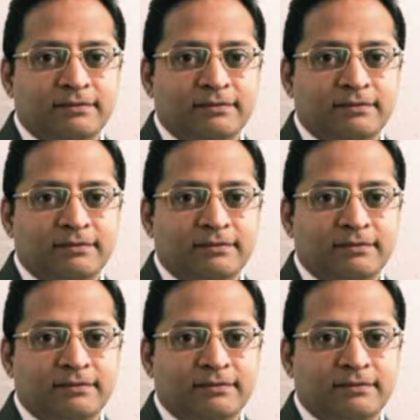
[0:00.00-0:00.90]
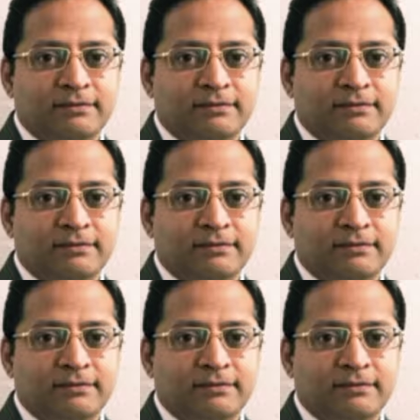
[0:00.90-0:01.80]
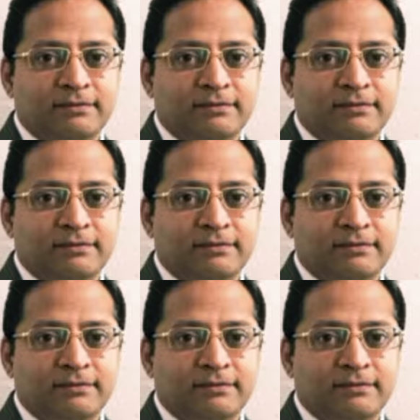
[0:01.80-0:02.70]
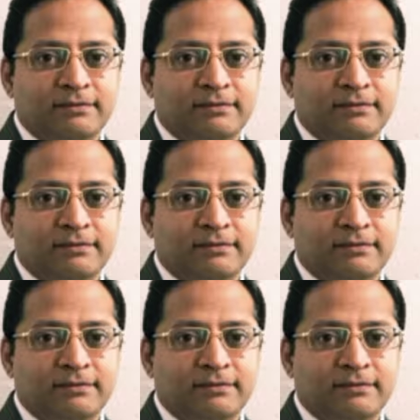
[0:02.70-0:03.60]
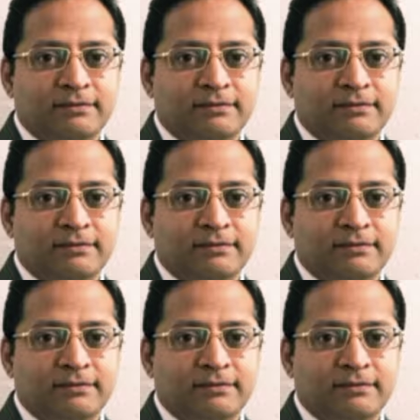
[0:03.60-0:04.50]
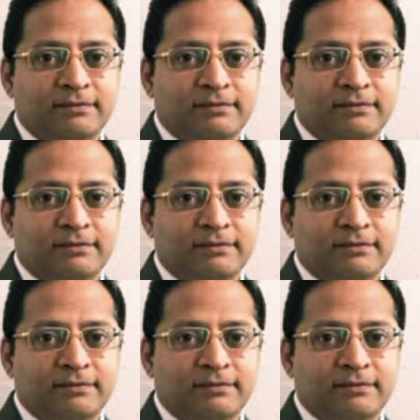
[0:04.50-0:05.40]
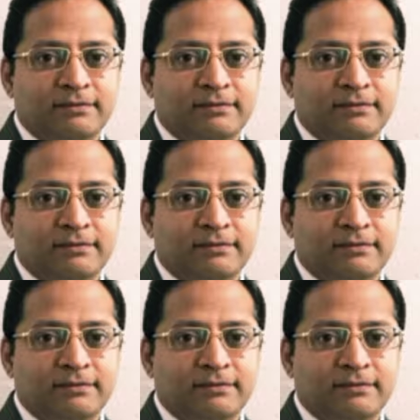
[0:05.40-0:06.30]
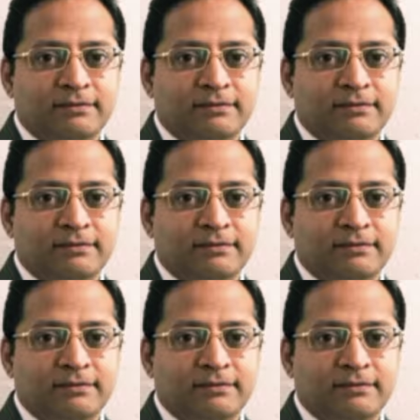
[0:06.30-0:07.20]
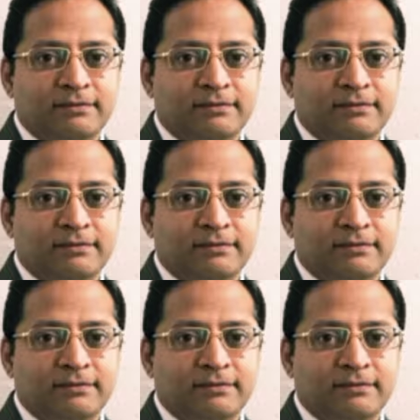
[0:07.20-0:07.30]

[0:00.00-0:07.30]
The face doesn't move, so there is nothing to read.